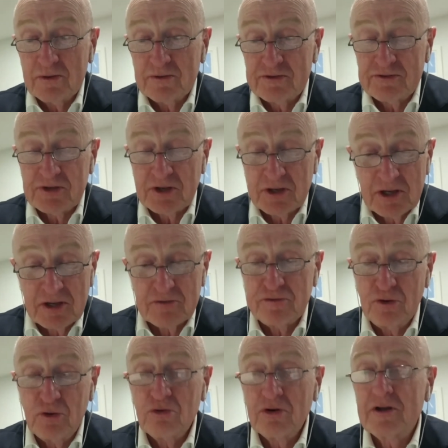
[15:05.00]
to get
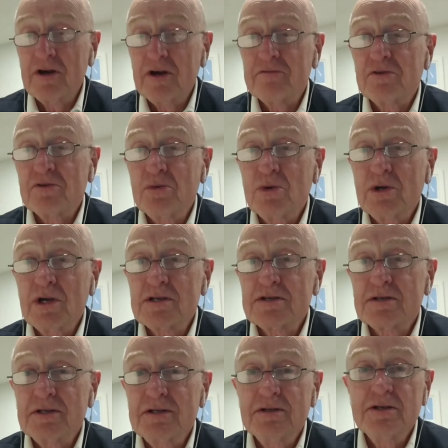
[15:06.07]
full recovery, we
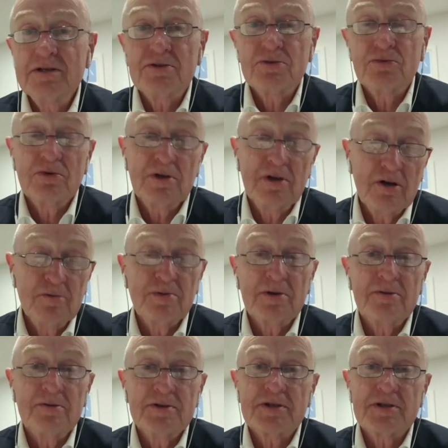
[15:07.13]
actually need to
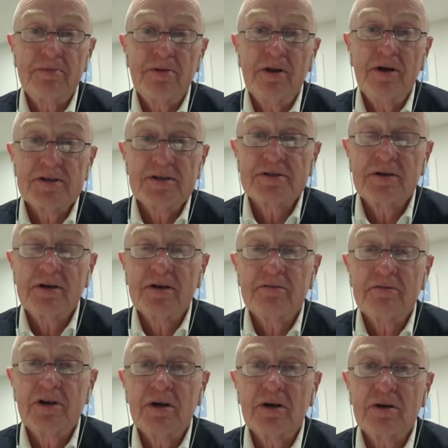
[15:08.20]
reopen the supply side of
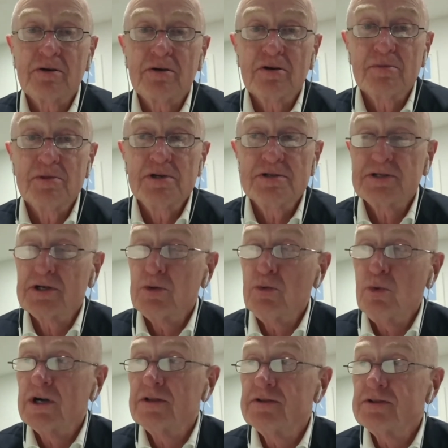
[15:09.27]
our economies in a
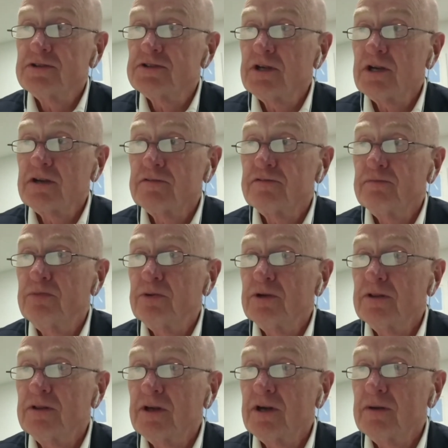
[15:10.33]
way that's safe, be
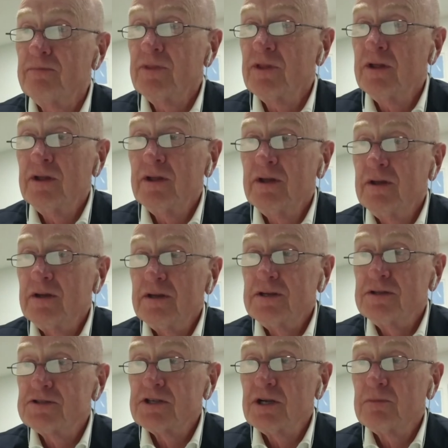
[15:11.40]
that in
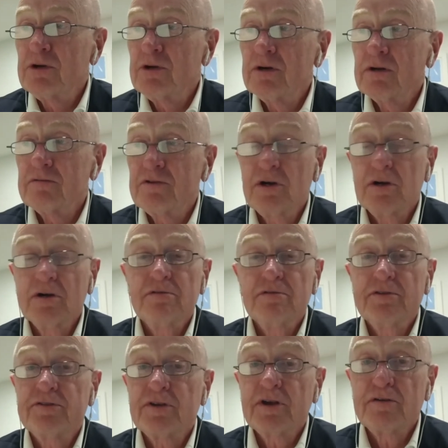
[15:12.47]
some kind of
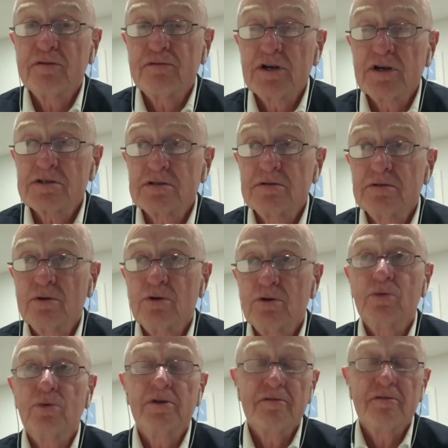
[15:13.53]
COVID-safe fashion or
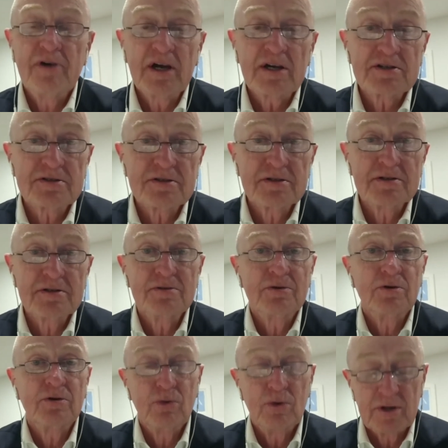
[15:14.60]
with a vaccine
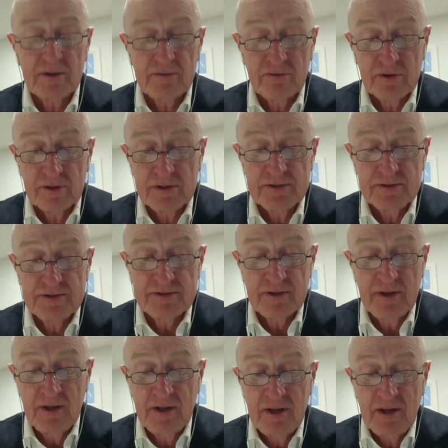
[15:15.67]
or whatever it is.
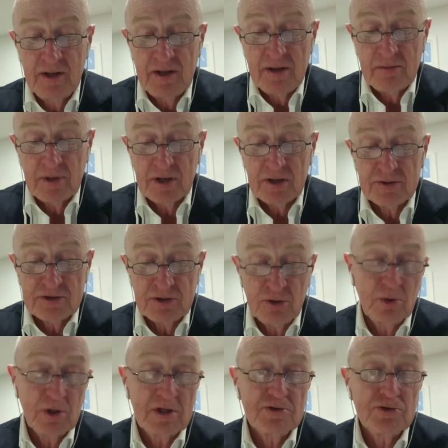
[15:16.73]
But until
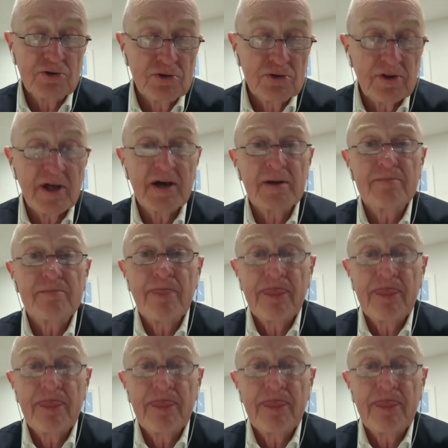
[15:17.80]
we can do that,